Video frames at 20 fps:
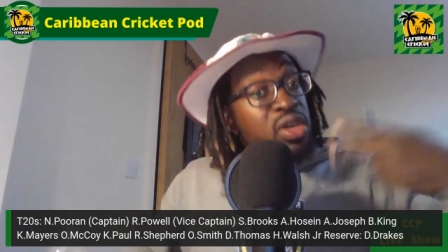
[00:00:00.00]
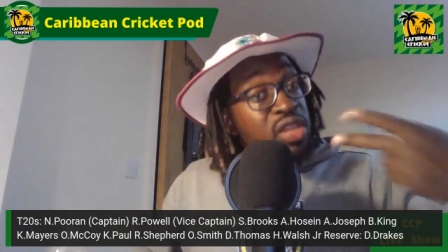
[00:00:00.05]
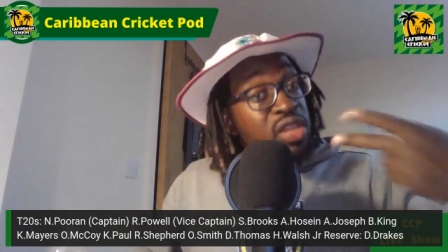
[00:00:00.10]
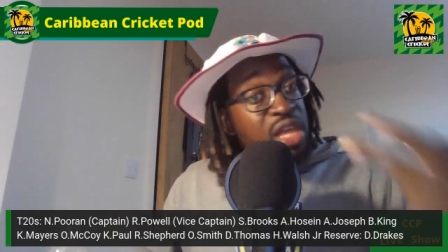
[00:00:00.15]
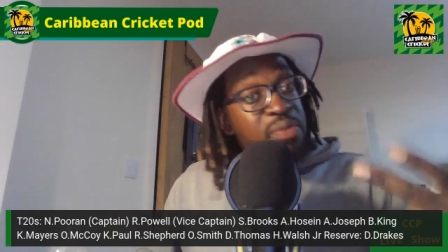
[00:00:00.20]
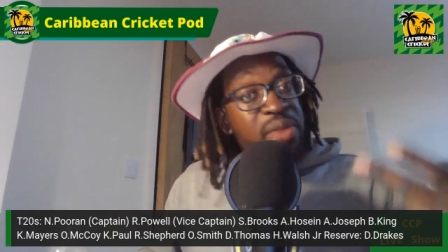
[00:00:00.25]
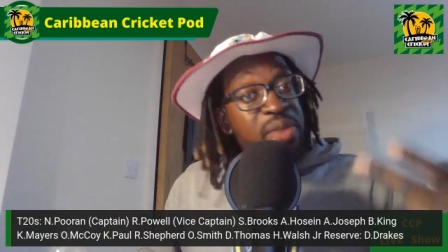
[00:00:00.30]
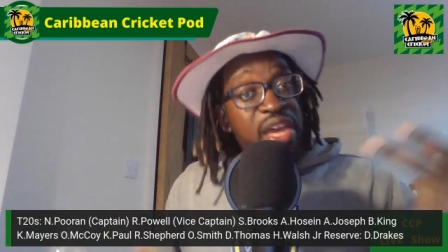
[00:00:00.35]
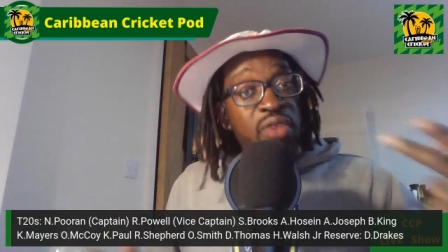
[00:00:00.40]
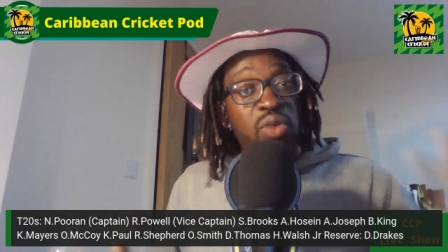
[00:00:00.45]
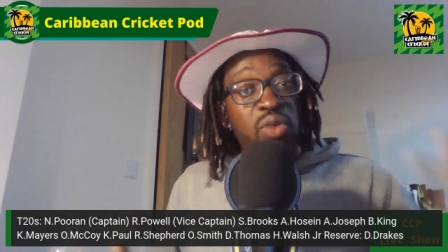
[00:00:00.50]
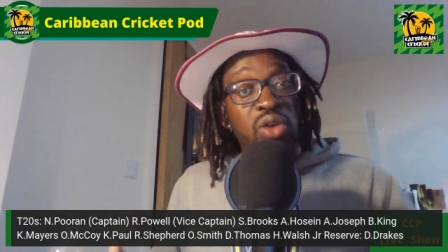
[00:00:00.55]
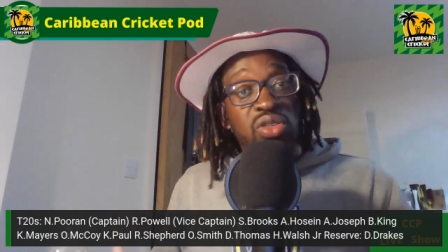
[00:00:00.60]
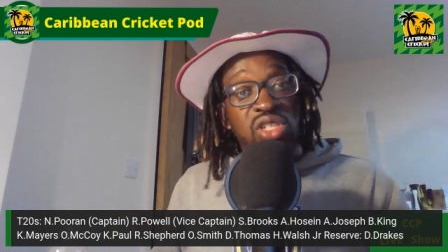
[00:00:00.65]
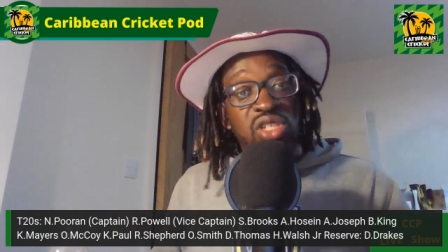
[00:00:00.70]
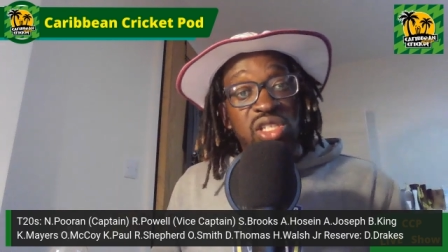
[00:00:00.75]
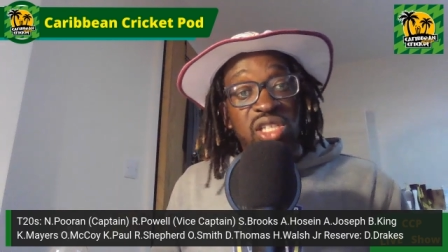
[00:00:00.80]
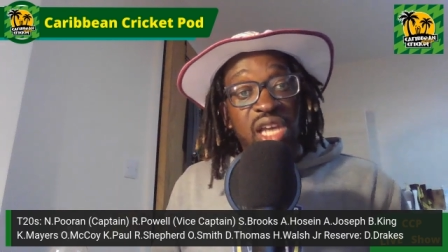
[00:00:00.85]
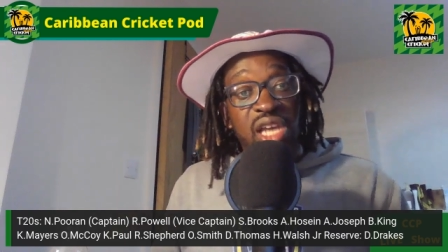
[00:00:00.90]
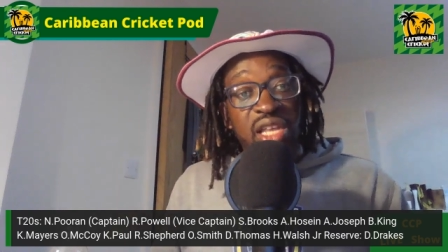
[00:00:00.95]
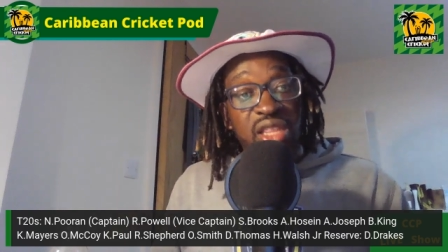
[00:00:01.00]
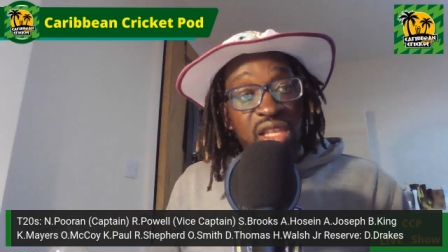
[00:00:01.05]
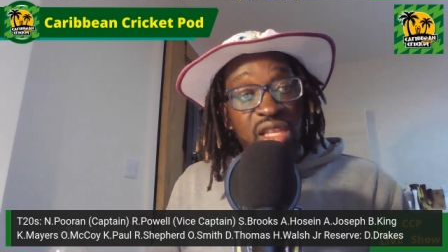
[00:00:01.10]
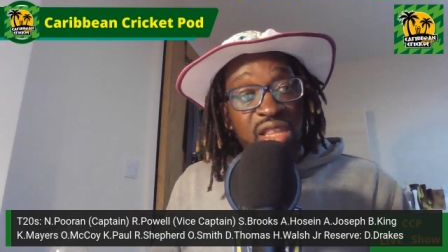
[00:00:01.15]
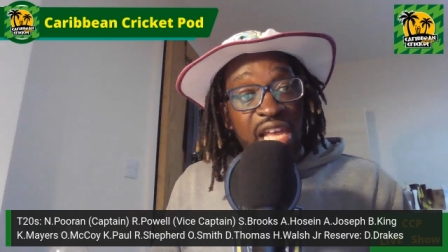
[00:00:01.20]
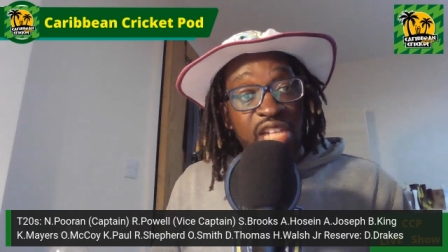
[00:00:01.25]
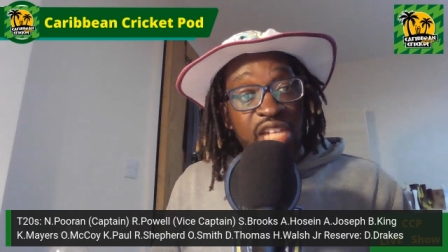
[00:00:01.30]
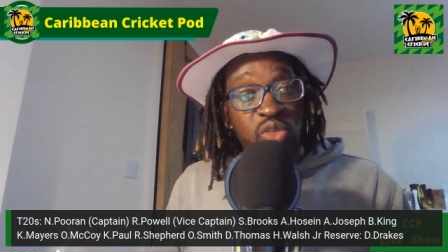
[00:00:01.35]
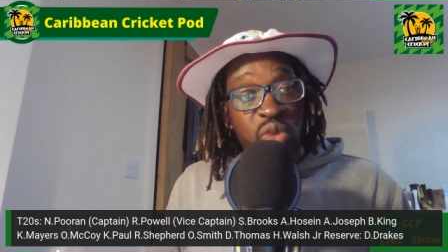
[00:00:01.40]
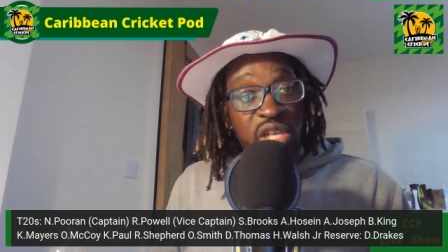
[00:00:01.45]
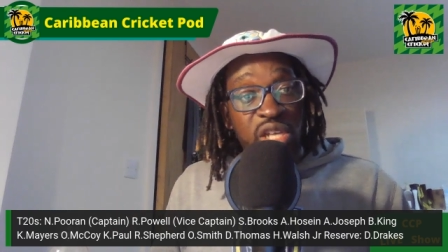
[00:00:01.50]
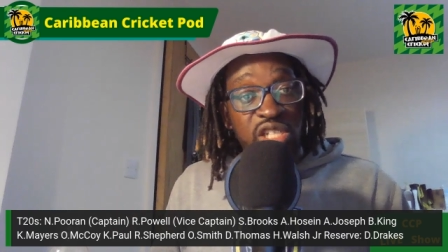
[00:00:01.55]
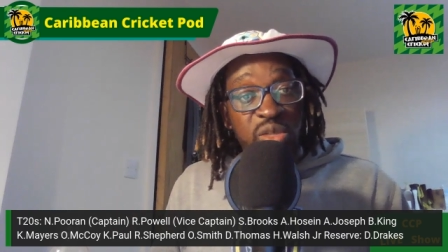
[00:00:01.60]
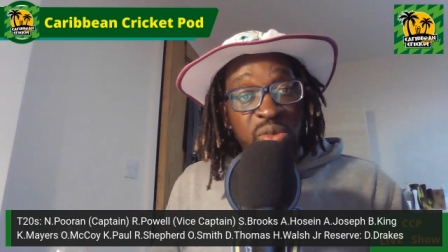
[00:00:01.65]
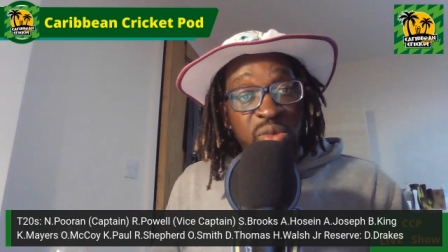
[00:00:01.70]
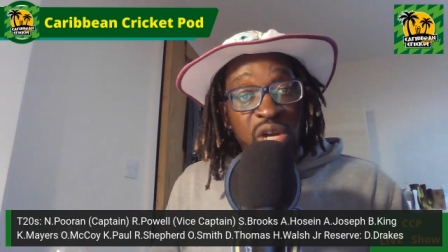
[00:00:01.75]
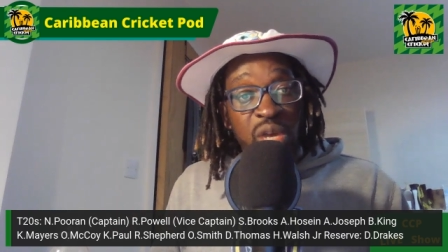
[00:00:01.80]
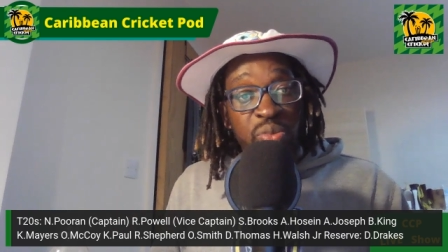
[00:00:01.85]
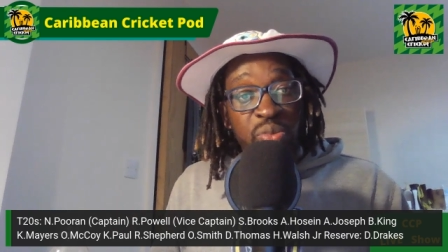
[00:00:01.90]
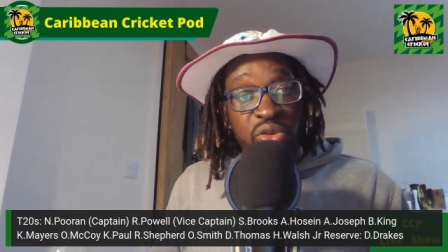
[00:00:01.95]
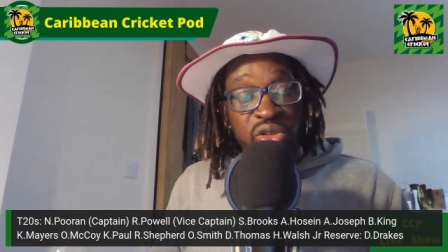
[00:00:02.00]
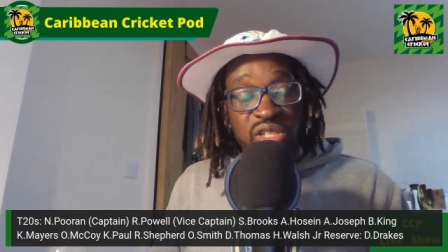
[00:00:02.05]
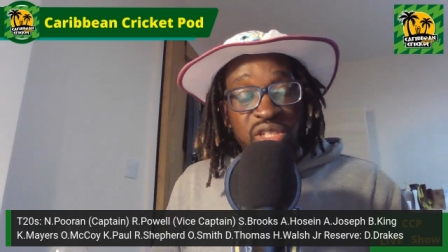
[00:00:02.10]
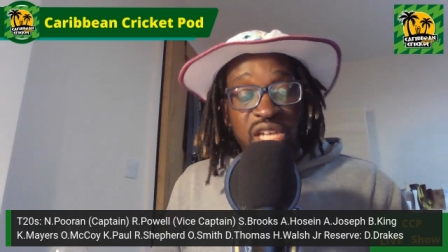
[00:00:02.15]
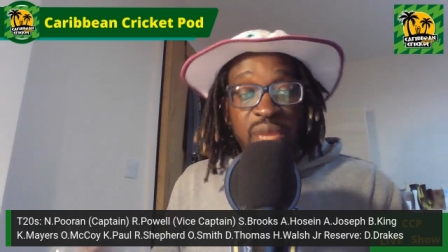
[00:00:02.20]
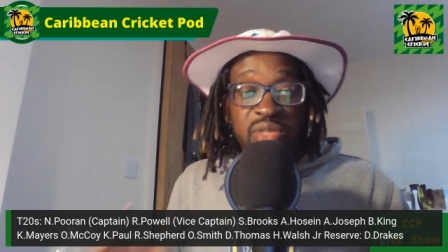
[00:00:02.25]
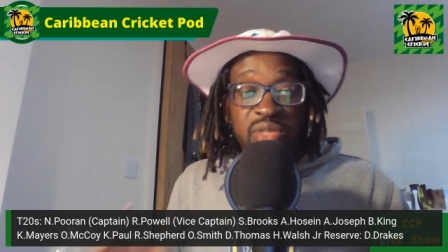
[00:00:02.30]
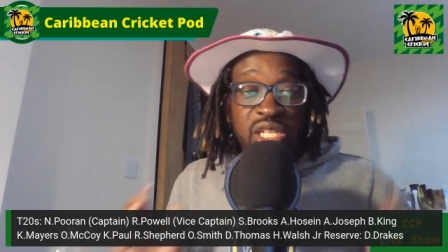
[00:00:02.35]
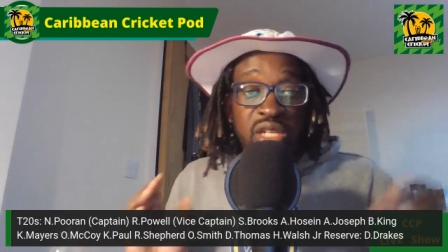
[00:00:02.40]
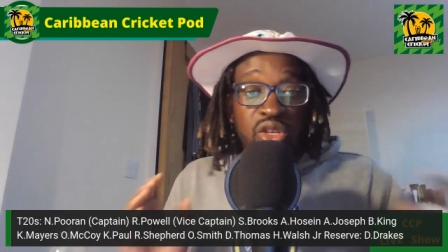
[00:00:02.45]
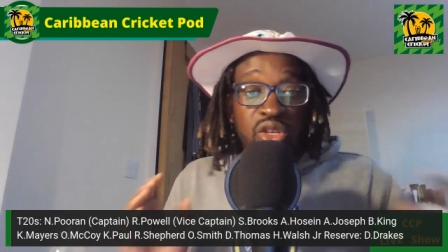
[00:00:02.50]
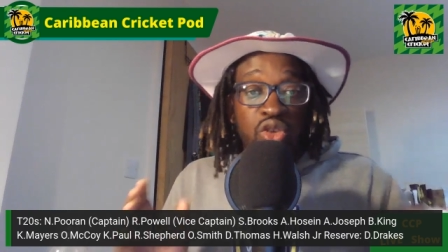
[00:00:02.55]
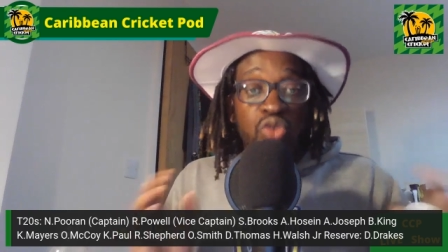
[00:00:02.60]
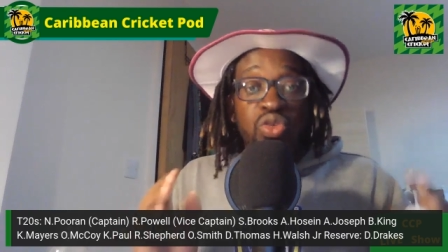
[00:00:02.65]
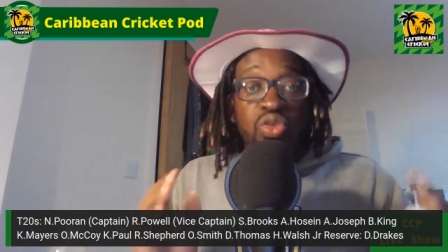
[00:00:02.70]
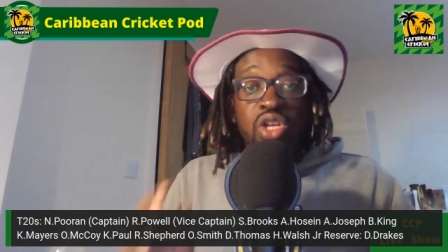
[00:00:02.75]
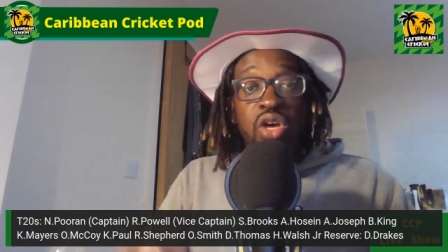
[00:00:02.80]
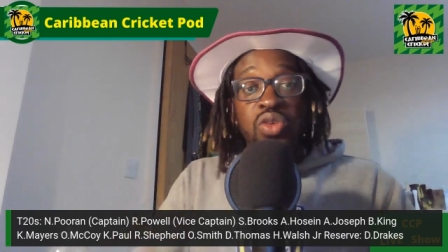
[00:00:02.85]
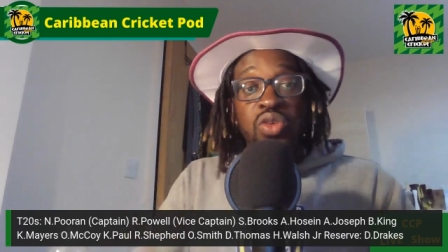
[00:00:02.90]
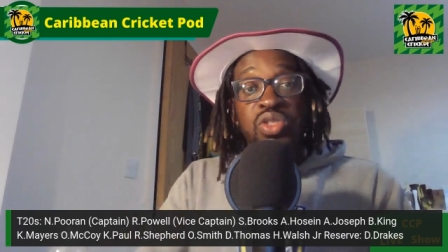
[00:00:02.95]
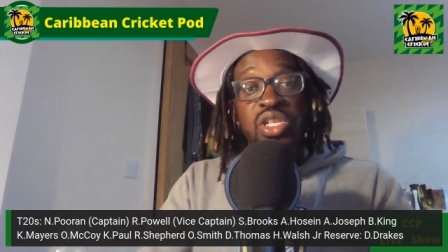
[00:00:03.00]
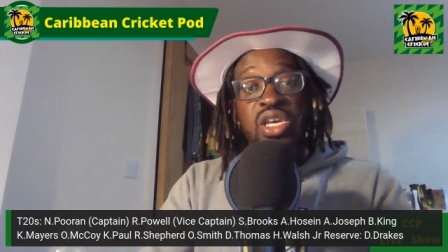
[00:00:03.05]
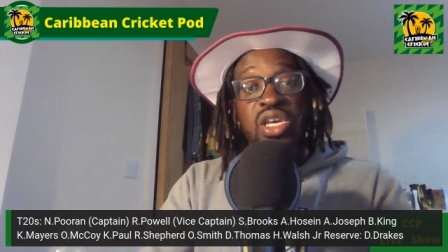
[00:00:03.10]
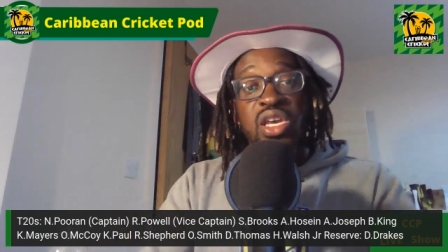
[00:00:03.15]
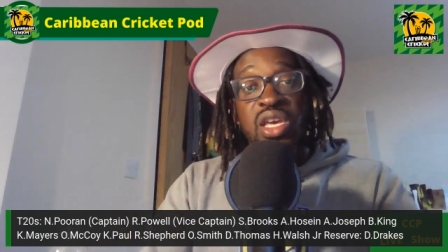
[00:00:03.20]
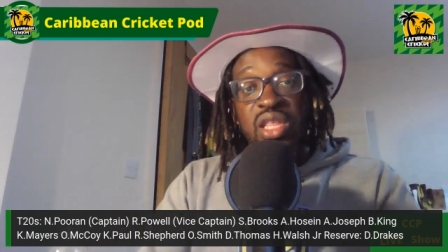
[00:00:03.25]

They may well decide that that's where Shamarh Brooks comes in. Who knows?